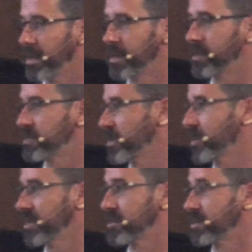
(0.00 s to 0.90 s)
and
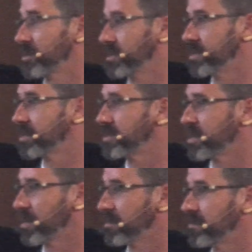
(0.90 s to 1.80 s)
experience the
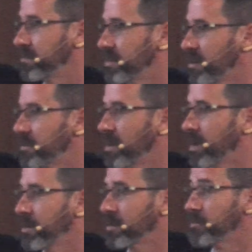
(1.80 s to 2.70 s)
goodness of
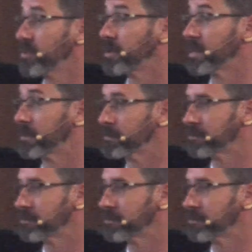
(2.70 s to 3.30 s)
God in community?